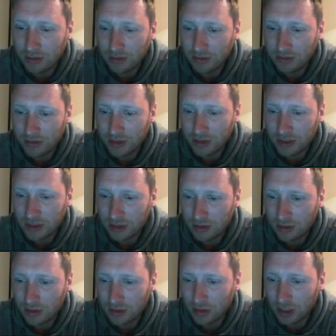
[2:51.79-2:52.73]
We've
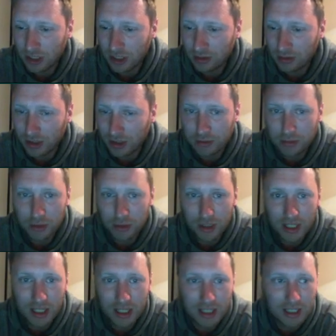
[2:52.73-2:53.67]
still got Jack
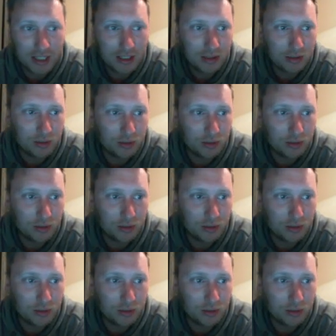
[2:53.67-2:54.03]
Rashbrook here,